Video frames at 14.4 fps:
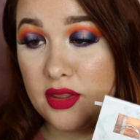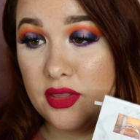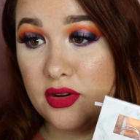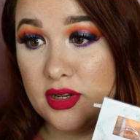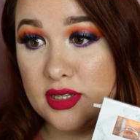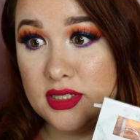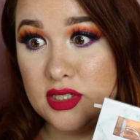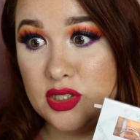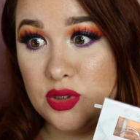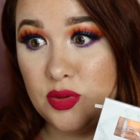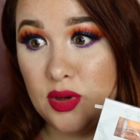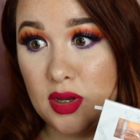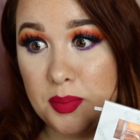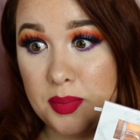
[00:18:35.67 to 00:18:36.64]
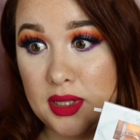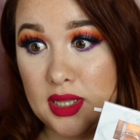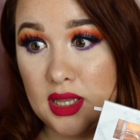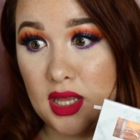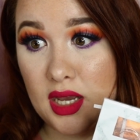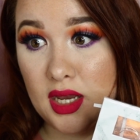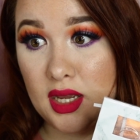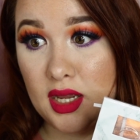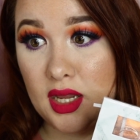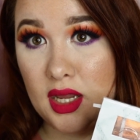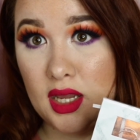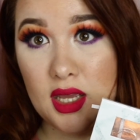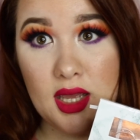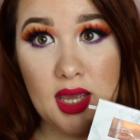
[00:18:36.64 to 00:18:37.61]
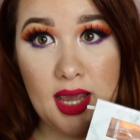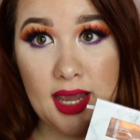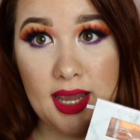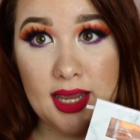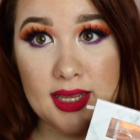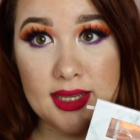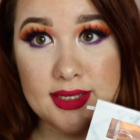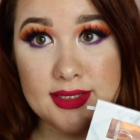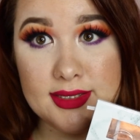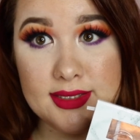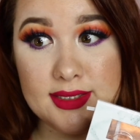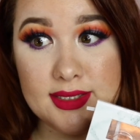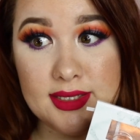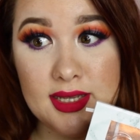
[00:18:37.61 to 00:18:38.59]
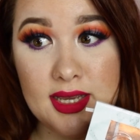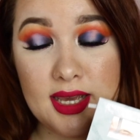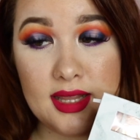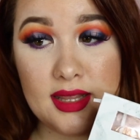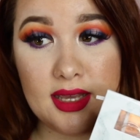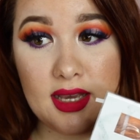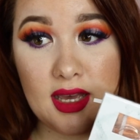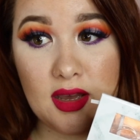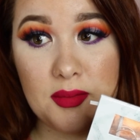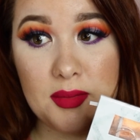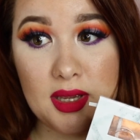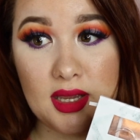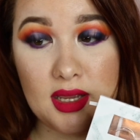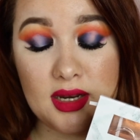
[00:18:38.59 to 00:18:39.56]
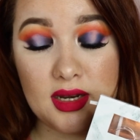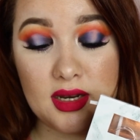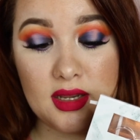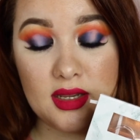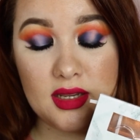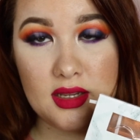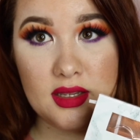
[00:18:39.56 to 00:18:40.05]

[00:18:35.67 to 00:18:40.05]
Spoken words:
They're easy to apply, and they come in